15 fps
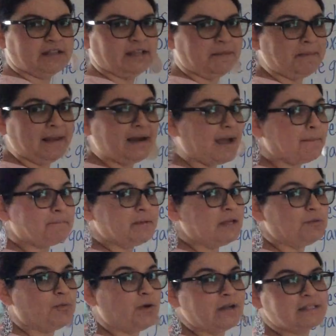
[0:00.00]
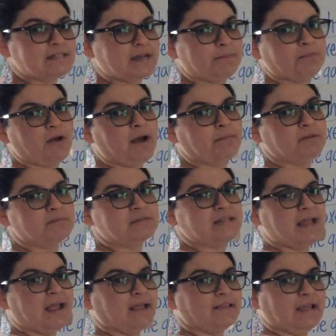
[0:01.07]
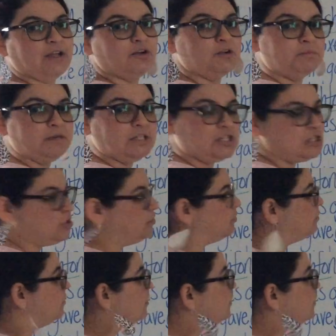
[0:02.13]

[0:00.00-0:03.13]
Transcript: They may not be one-step problems. They could be 2.